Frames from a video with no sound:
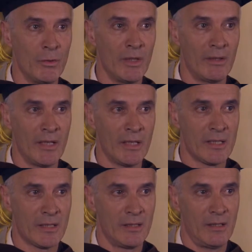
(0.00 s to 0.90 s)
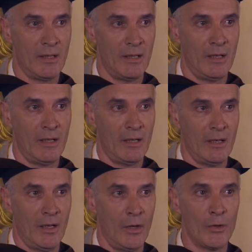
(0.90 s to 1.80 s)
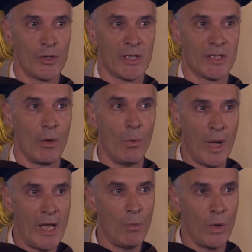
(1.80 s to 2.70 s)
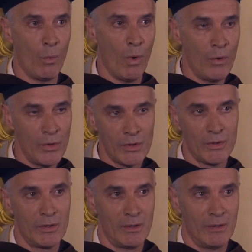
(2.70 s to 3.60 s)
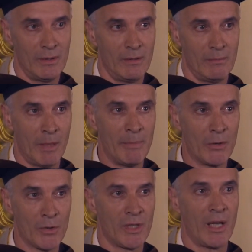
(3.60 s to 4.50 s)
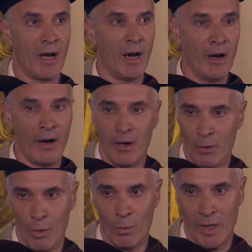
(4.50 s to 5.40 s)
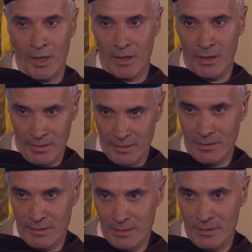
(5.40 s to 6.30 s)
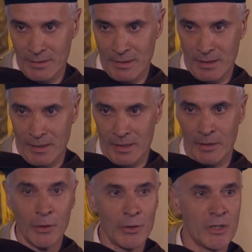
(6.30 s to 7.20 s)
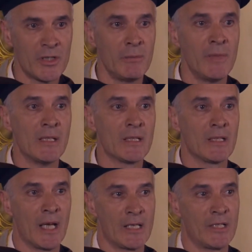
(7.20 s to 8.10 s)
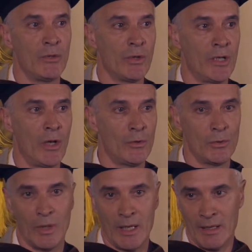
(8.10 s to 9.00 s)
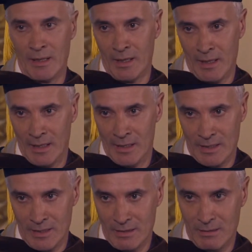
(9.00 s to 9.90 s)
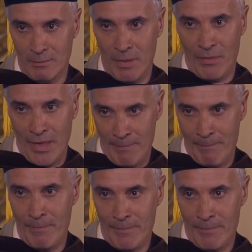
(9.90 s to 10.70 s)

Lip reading: doing the things not just the way we want, but because they are what we are. And an urgency means that you cannot do anything else but them,